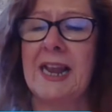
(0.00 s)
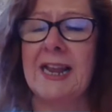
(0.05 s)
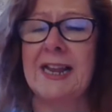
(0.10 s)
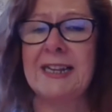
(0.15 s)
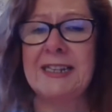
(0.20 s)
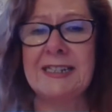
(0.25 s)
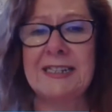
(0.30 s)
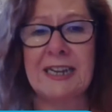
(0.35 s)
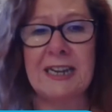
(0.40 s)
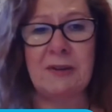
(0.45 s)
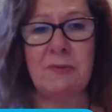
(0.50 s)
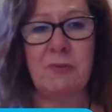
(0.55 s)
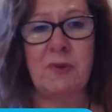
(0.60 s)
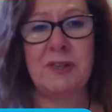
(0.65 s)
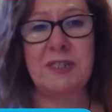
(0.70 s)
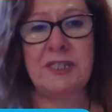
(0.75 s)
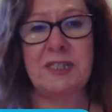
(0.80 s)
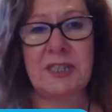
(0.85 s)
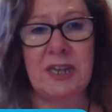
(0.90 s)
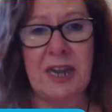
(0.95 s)
And
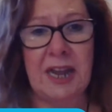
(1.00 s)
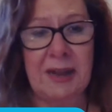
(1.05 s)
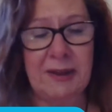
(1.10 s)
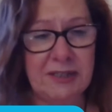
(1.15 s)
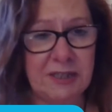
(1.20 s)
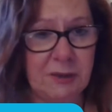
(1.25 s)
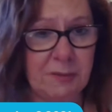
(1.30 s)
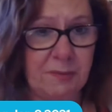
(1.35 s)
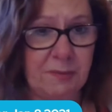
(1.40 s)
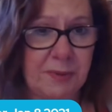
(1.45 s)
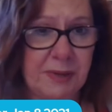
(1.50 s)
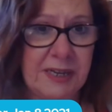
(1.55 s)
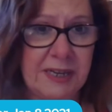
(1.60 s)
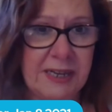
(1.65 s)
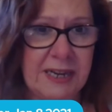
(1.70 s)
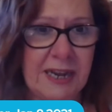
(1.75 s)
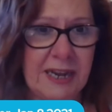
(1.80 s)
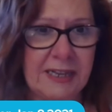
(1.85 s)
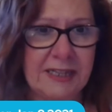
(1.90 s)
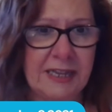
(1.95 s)
wants to
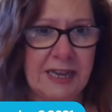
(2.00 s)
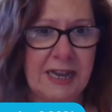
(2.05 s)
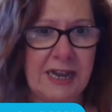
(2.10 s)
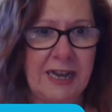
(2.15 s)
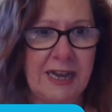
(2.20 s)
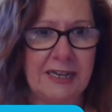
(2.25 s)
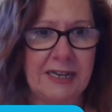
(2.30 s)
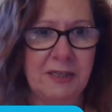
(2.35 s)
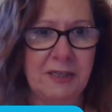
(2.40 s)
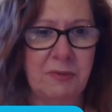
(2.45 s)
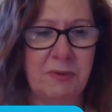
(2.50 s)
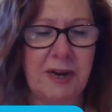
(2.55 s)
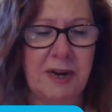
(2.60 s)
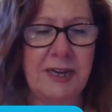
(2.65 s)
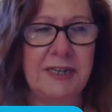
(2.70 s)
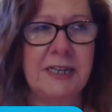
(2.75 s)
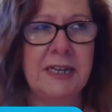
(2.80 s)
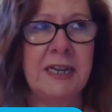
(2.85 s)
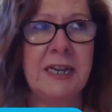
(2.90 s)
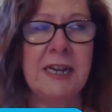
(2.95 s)
be at the height,
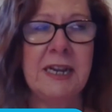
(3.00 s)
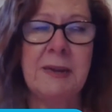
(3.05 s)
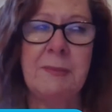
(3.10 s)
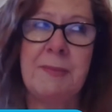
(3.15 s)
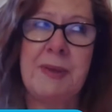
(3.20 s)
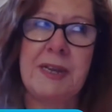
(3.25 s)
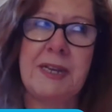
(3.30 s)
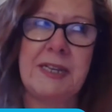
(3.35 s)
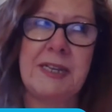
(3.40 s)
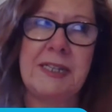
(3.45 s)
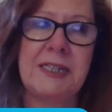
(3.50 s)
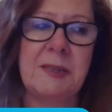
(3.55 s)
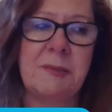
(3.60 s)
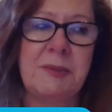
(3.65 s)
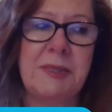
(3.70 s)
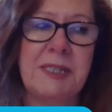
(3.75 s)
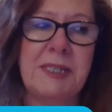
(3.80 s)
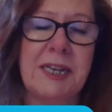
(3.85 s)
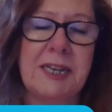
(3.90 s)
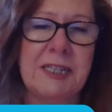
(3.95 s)
right? Making
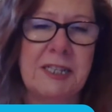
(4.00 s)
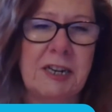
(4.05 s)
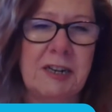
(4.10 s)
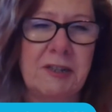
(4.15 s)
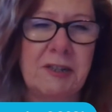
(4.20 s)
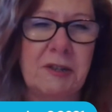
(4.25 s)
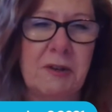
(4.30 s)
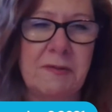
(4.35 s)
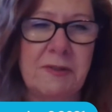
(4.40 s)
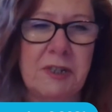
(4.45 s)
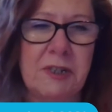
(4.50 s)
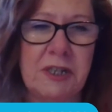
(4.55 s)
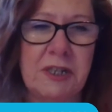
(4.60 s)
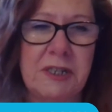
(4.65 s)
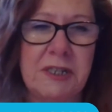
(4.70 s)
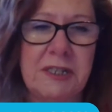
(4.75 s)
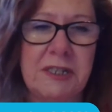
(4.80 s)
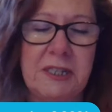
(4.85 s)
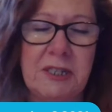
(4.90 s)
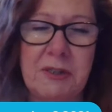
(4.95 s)
some sextiles over
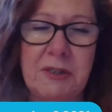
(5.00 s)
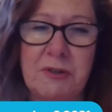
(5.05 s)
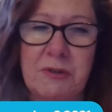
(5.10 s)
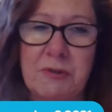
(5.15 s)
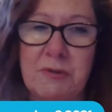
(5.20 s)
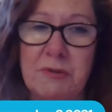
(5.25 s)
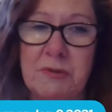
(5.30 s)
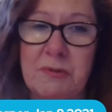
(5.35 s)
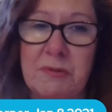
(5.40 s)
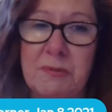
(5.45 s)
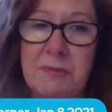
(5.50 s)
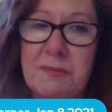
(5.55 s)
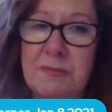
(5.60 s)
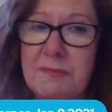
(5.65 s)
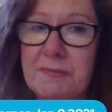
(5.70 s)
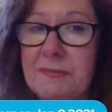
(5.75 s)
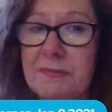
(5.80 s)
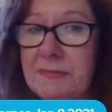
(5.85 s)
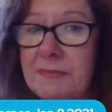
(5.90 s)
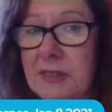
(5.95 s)
to
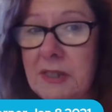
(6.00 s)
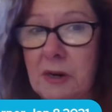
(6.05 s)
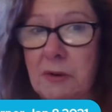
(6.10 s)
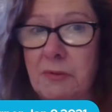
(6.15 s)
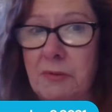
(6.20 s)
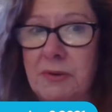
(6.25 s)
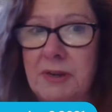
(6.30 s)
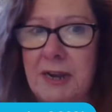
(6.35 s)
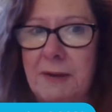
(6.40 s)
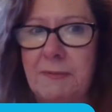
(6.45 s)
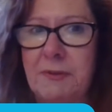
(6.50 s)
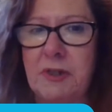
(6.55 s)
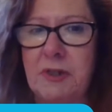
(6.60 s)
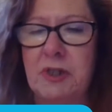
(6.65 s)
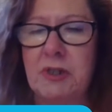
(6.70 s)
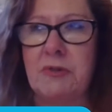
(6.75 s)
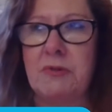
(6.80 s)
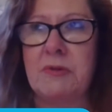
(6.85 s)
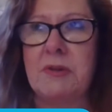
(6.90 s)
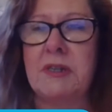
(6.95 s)

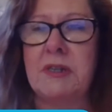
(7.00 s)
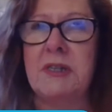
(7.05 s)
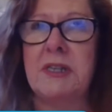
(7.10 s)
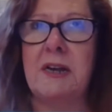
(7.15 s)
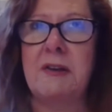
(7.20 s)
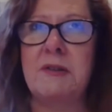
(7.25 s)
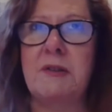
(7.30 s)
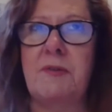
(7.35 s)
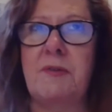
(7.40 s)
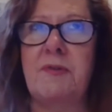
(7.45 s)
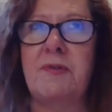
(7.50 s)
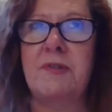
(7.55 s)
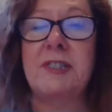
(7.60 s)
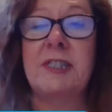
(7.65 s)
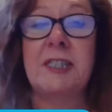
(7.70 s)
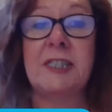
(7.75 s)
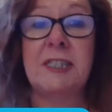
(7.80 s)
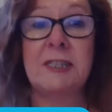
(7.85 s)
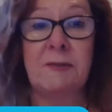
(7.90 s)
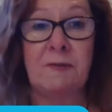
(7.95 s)
Neptune allows for
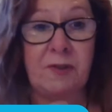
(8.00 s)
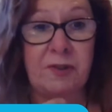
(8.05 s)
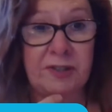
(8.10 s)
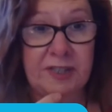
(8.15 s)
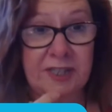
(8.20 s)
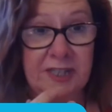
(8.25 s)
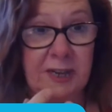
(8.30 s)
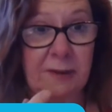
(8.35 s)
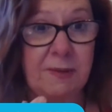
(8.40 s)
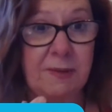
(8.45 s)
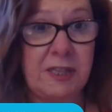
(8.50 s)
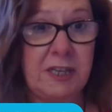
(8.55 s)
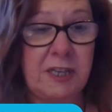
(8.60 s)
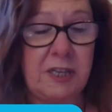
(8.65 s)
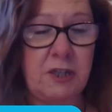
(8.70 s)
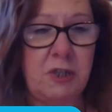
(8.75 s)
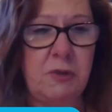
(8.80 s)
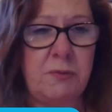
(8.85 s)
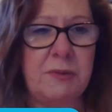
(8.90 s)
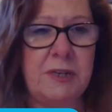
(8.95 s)
some of the
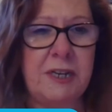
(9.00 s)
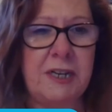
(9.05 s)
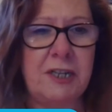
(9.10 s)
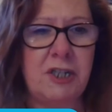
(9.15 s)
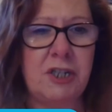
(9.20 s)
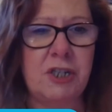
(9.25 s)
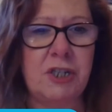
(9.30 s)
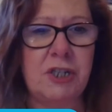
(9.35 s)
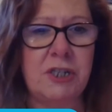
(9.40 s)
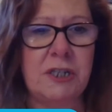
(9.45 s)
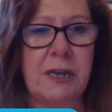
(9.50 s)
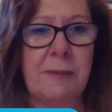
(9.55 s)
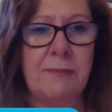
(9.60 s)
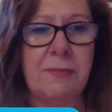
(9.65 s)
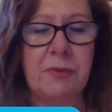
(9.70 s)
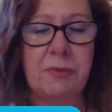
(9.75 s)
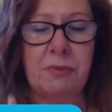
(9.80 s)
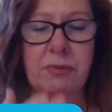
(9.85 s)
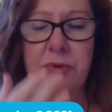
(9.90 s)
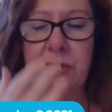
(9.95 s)
illumination to
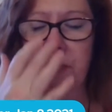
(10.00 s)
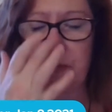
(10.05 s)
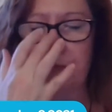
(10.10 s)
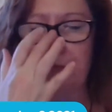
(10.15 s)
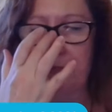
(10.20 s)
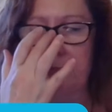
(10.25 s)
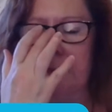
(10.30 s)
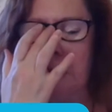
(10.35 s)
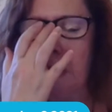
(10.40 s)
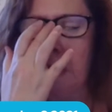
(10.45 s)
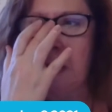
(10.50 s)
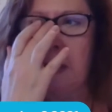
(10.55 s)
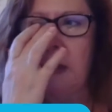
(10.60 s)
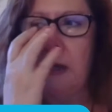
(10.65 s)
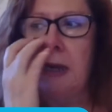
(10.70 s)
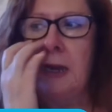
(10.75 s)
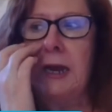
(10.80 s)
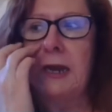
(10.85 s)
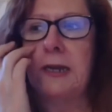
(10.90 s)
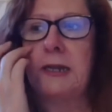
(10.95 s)
come through,
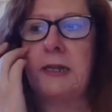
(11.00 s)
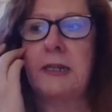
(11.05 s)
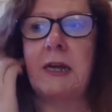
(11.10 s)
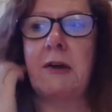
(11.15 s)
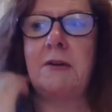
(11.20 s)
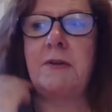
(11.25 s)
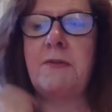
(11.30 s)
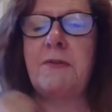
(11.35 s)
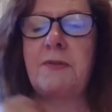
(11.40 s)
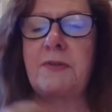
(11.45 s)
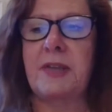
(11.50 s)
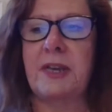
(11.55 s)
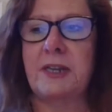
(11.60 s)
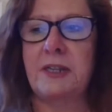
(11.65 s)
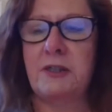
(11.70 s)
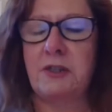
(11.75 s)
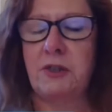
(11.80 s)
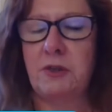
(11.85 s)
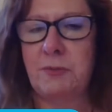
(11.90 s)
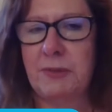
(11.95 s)
and allowing for
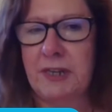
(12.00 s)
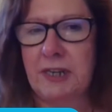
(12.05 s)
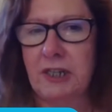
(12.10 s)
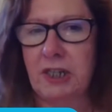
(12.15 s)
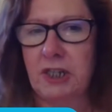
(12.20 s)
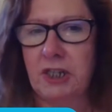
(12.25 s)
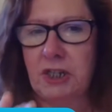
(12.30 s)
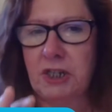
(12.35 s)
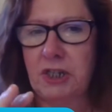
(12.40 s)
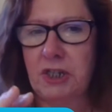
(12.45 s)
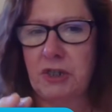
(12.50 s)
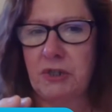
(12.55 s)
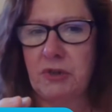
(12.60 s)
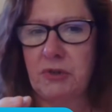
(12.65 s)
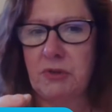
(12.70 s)
that illumination